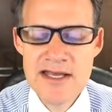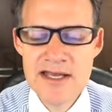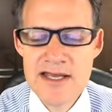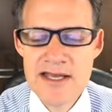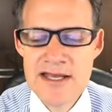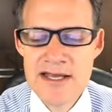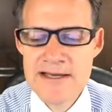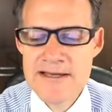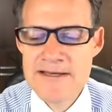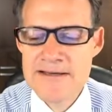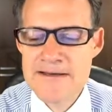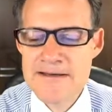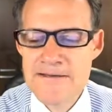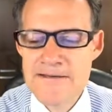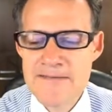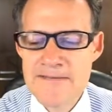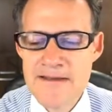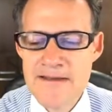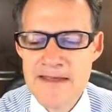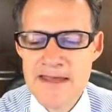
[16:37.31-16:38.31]

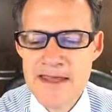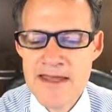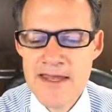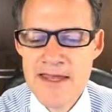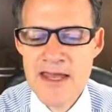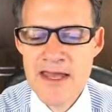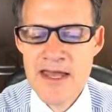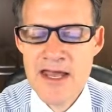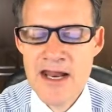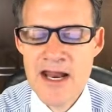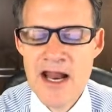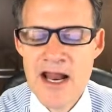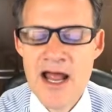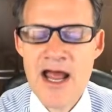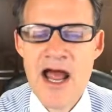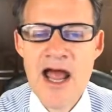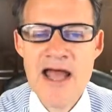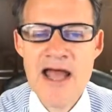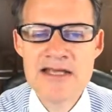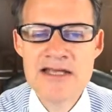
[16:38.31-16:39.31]
And
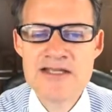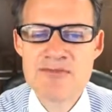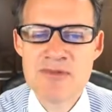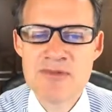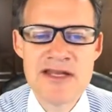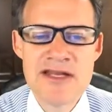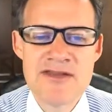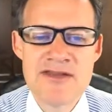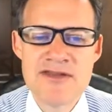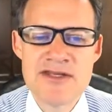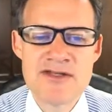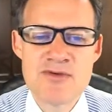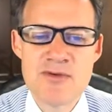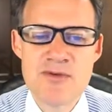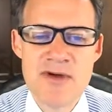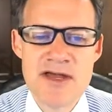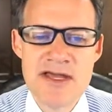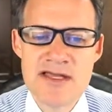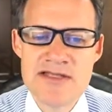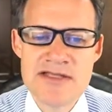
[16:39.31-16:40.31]
I explain it this
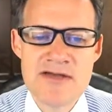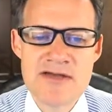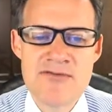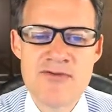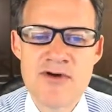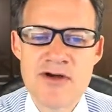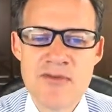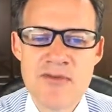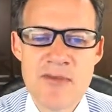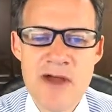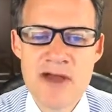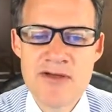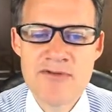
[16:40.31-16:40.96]
way because I've worked